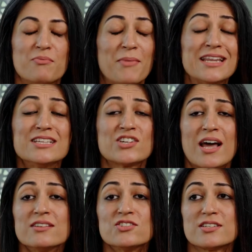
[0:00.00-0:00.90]
many
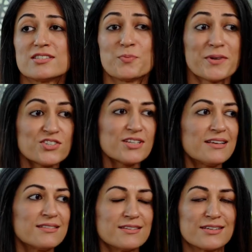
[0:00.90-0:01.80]
challenges
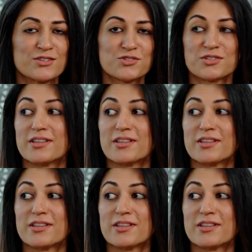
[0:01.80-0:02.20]
especially in the industry